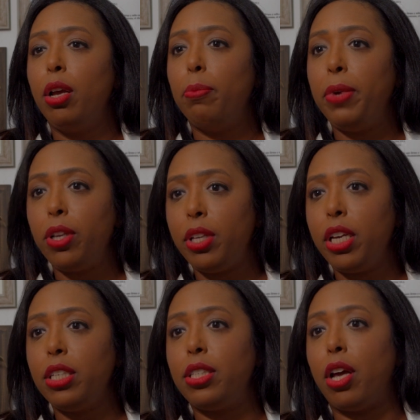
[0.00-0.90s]

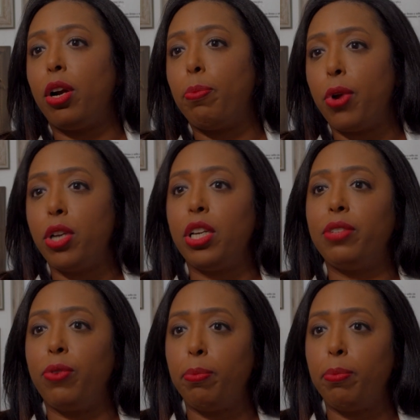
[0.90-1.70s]
buildings that are projects for